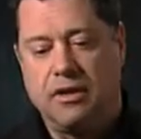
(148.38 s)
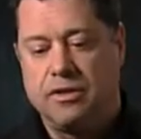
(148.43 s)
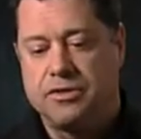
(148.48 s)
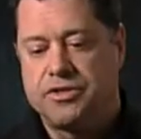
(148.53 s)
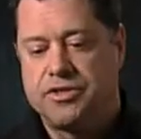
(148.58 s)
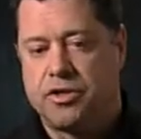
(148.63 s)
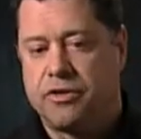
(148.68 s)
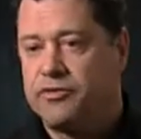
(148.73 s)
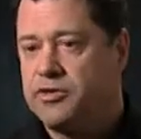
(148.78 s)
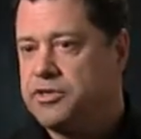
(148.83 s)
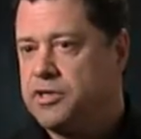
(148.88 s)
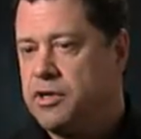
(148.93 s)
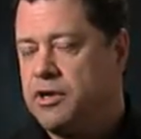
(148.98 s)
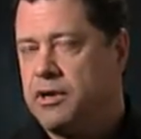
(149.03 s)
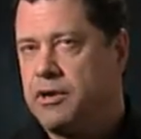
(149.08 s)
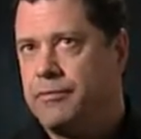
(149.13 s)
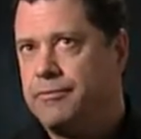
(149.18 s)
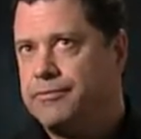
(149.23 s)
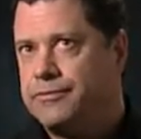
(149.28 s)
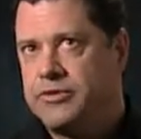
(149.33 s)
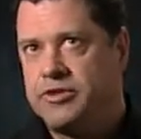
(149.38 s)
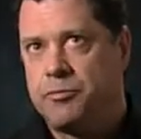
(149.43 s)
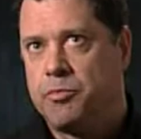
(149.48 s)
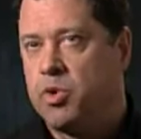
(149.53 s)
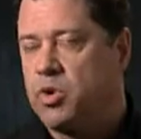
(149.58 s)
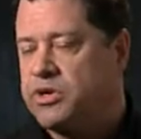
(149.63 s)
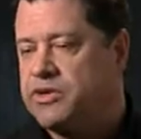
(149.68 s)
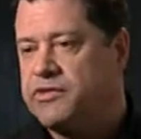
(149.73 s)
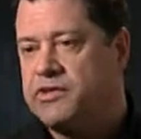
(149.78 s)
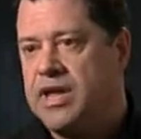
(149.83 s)
server
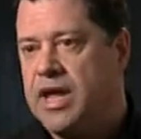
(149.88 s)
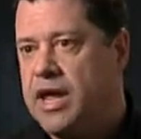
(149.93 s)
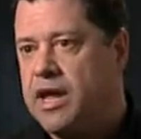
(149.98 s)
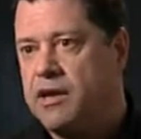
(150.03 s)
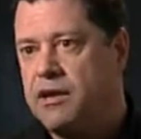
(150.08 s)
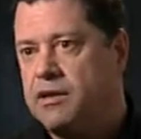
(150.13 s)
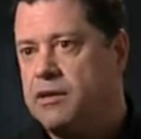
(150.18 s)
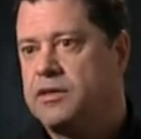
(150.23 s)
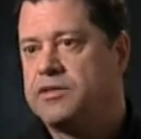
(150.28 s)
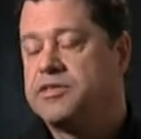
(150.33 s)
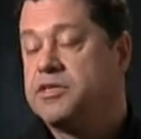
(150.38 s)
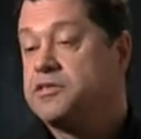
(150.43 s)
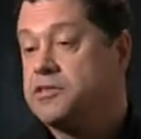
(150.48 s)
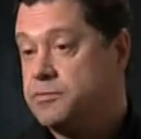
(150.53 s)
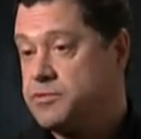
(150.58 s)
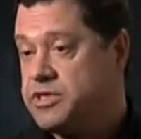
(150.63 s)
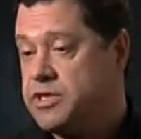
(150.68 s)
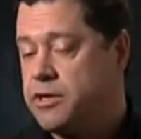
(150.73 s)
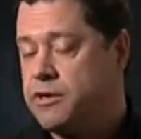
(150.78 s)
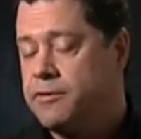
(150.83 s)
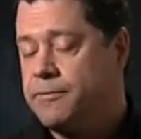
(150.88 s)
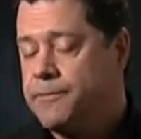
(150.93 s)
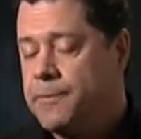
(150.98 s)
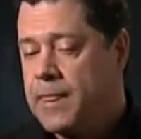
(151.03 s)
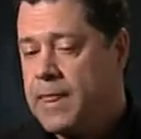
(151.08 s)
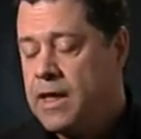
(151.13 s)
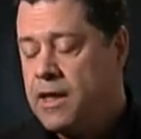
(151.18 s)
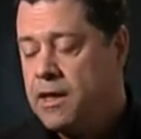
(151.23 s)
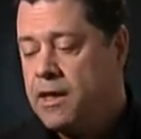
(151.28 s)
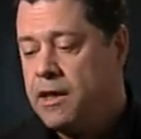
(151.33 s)
support stack, system center.
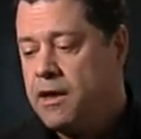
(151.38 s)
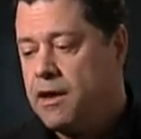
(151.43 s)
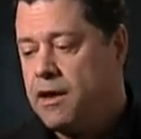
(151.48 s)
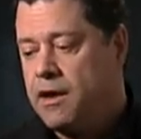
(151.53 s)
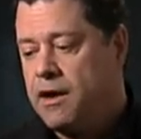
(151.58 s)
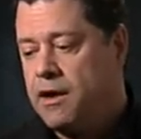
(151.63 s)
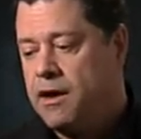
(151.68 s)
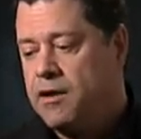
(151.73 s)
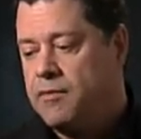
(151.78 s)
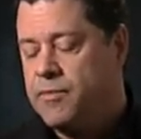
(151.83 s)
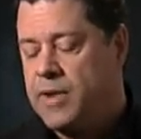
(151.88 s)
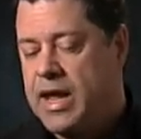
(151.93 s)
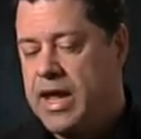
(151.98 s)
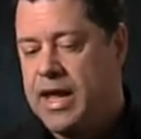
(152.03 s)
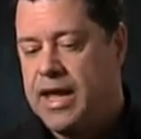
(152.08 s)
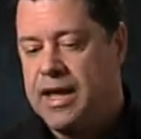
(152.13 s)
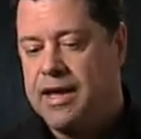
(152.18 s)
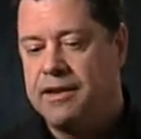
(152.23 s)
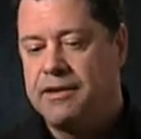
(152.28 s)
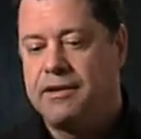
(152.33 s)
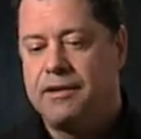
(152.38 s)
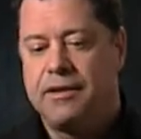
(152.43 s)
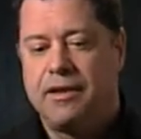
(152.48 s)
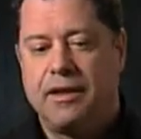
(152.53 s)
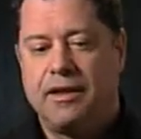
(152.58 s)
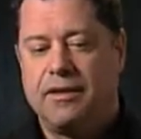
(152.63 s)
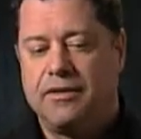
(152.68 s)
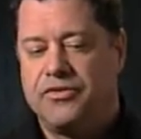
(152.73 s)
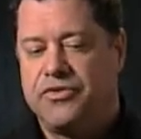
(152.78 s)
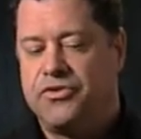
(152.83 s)
And
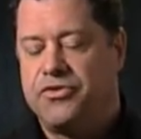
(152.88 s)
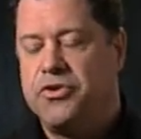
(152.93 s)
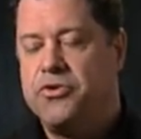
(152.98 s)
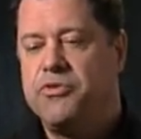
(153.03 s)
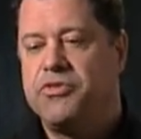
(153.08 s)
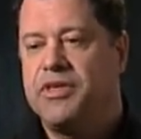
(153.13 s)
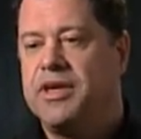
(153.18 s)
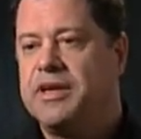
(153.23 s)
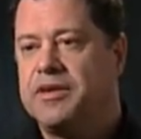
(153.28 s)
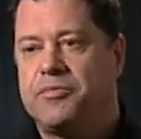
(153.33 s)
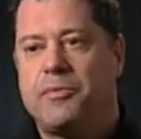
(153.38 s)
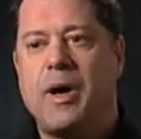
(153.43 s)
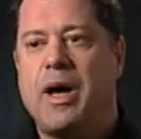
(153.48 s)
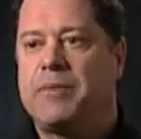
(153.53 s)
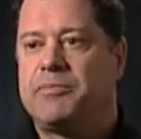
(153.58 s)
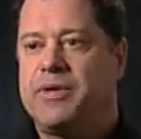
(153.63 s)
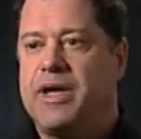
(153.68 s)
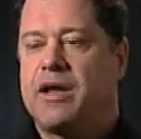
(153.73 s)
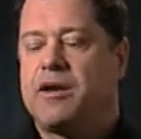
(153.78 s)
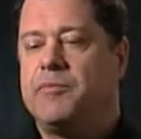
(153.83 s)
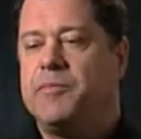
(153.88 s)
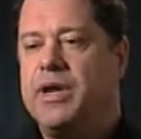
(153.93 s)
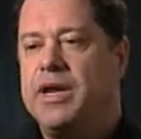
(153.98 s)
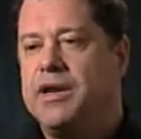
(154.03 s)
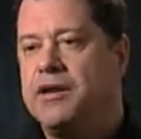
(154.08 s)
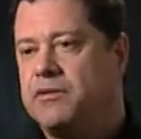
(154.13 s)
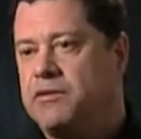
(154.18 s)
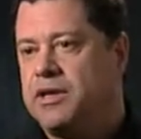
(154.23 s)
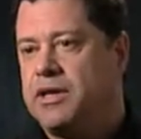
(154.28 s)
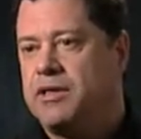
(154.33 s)
2 things popped out
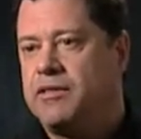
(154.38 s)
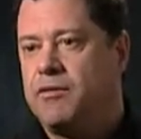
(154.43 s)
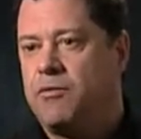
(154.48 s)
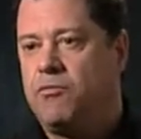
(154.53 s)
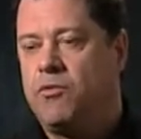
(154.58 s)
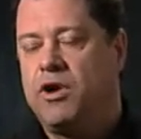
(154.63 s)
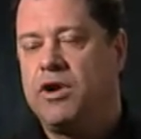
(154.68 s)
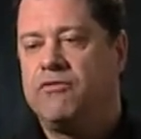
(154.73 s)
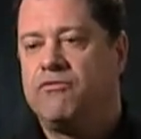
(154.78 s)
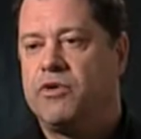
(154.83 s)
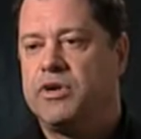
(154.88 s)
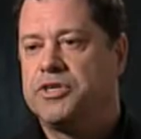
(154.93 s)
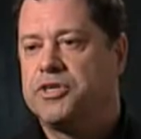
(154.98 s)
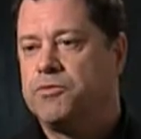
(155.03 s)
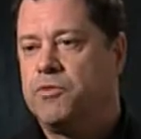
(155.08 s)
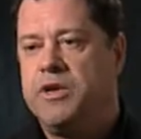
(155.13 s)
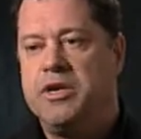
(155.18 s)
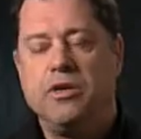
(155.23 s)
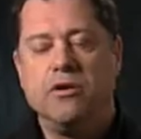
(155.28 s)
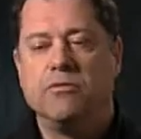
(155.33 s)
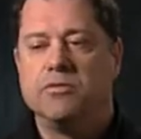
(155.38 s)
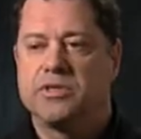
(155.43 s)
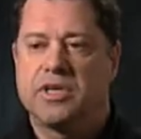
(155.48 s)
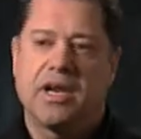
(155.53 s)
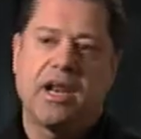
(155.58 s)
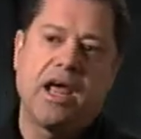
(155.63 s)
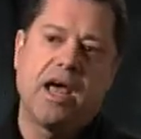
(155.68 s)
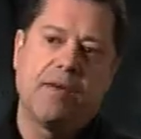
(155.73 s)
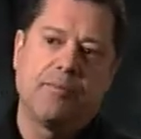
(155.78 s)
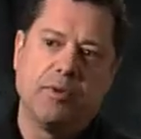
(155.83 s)
immediately, the one of which we knew was
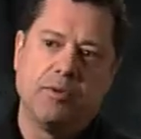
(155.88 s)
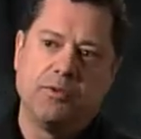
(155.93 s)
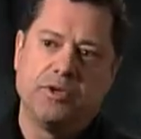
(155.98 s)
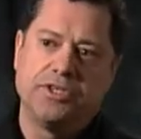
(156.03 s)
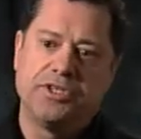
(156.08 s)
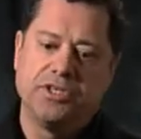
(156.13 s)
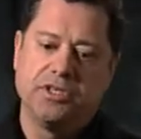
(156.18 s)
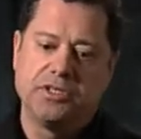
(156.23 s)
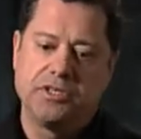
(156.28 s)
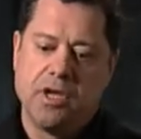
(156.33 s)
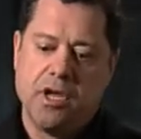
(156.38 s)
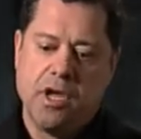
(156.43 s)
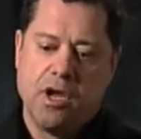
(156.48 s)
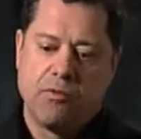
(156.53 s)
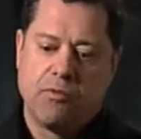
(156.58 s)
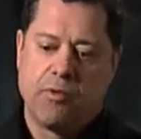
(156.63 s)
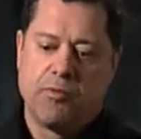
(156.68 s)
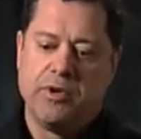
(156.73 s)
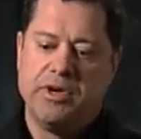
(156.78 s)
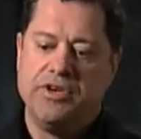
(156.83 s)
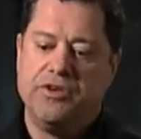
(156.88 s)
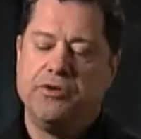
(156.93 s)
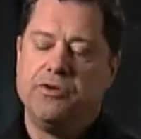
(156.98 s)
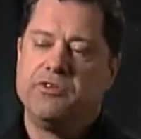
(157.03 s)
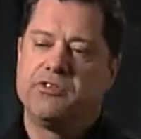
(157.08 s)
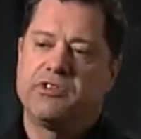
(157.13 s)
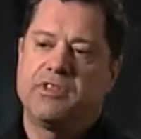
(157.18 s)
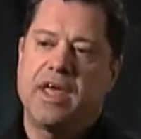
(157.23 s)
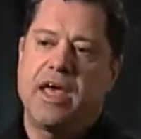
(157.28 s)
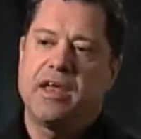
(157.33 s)
going to happen, which is we
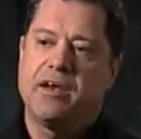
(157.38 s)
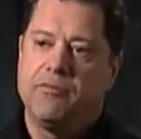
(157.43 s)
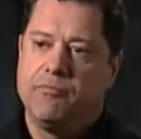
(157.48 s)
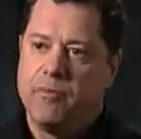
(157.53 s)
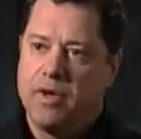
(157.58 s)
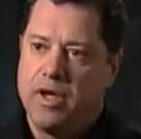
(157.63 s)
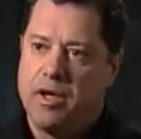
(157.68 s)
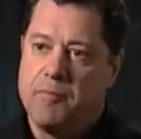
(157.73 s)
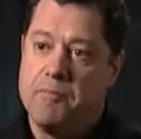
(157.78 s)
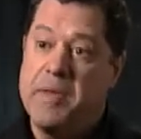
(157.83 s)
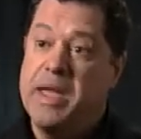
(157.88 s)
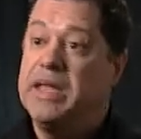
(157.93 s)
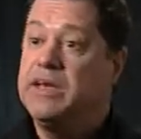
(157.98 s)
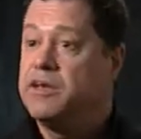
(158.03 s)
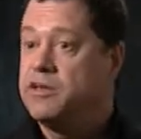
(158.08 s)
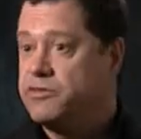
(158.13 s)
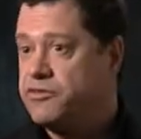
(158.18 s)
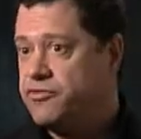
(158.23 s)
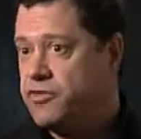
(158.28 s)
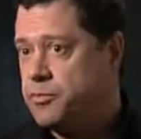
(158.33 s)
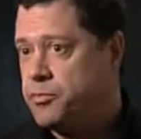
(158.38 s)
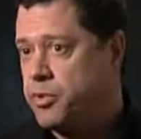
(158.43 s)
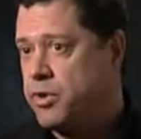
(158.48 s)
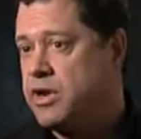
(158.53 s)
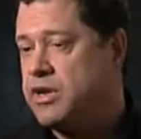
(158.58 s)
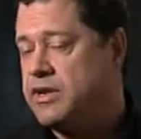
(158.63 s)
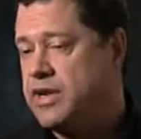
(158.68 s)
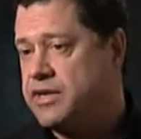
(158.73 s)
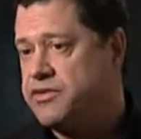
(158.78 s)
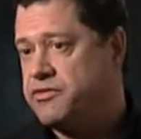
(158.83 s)
reduced that maintenance
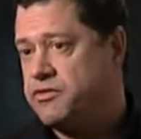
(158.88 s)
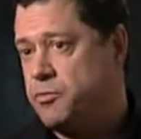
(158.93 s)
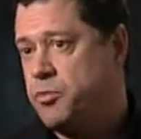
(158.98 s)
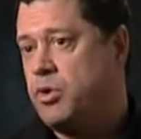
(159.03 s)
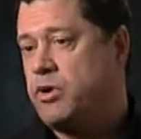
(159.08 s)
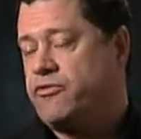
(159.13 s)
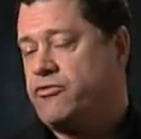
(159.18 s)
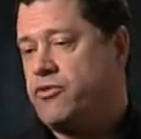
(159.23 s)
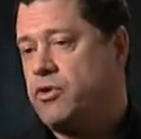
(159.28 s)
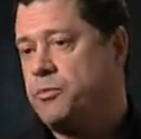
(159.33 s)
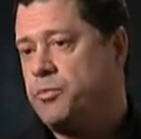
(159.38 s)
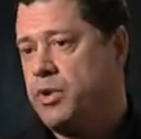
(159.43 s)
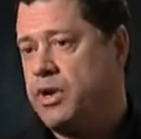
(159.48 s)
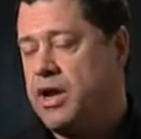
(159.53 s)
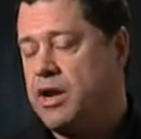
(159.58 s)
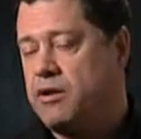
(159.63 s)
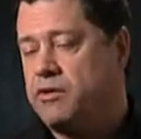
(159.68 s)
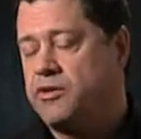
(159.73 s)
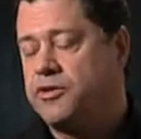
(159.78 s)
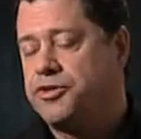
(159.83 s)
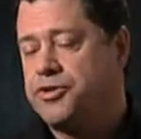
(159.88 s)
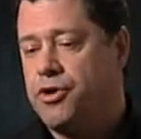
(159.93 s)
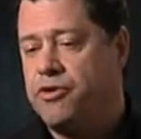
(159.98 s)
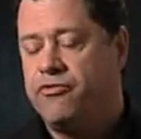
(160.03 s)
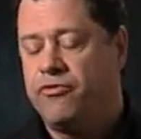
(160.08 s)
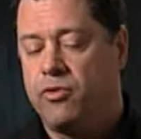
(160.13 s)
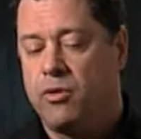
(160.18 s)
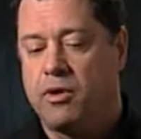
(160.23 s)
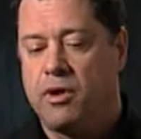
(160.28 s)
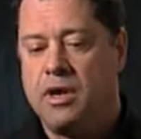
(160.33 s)
footprint and that support footprint out on the show
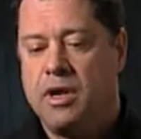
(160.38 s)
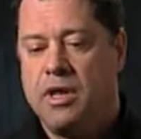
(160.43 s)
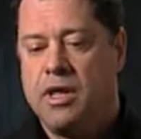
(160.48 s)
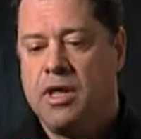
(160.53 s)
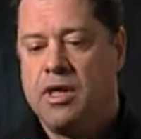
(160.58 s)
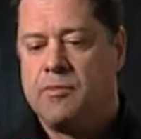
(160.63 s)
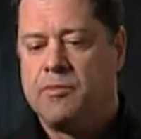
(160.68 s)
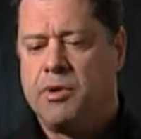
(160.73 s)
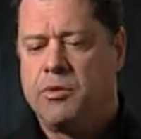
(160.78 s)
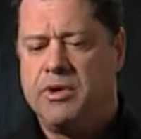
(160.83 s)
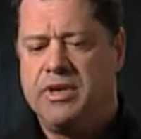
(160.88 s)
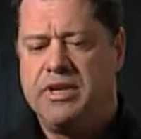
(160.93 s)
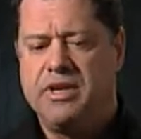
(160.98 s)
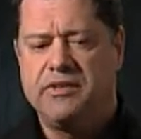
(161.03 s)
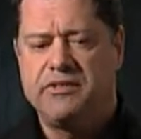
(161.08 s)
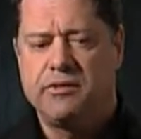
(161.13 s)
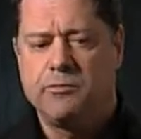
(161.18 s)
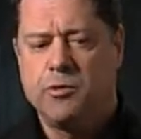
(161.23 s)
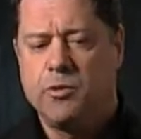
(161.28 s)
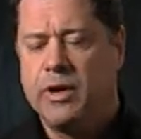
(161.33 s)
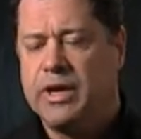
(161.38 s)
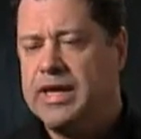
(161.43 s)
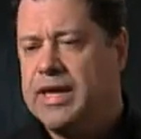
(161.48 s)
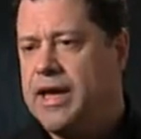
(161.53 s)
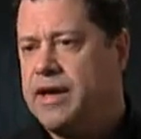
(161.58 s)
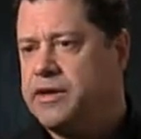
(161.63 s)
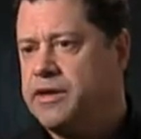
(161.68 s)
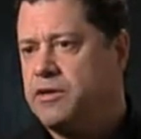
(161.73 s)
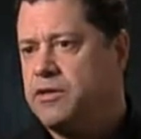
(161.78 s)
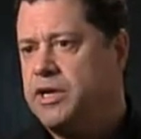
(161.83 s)
floor. But we did some quick
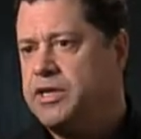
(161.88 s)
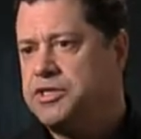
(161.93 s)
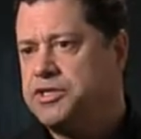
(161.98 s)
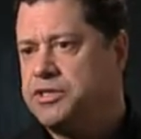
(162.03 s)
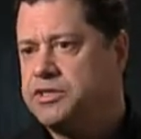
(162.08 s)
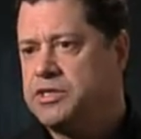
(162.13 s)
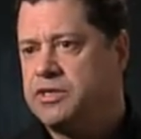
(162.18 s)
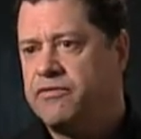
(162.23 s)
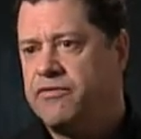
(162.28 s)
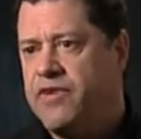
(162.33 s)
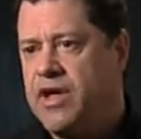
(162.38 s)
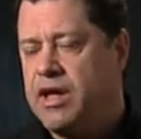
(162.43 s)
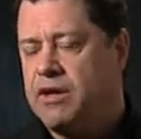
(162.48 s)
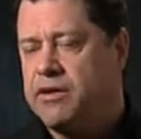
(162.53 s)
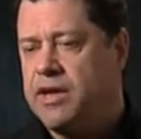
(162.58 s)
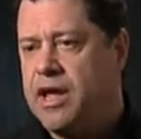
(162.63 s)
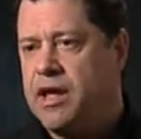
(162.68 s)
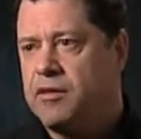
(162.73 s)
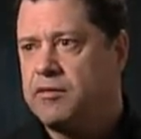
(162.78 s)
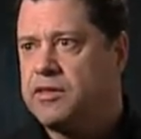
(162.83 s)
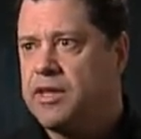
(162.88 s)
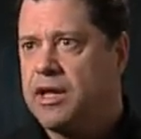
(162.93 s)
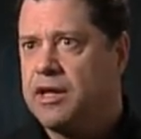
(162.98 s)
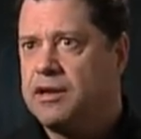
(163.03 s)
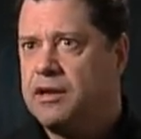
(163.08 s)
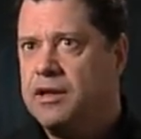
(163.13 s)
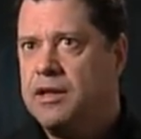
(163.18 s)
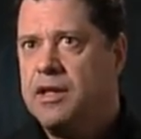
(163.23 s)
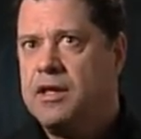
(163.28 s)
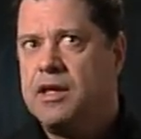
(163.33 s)
calculations and found out that